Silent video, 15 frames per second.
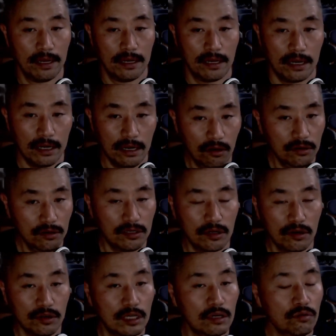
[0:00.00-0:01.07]
And also,
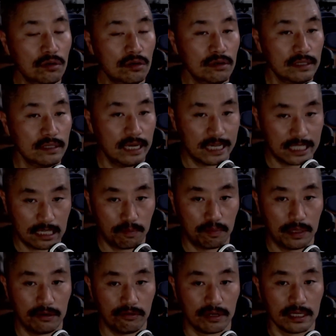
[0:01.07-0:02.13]
you will
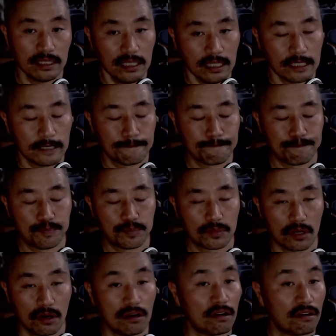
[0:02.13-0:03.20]
experience
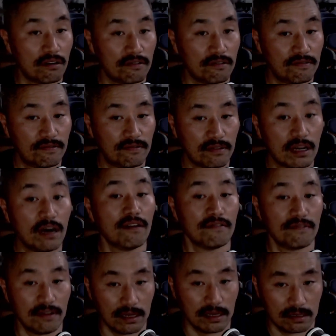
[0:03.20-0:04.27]
a lot of
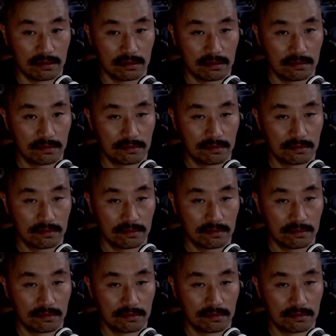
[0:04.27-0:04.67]
conflicts.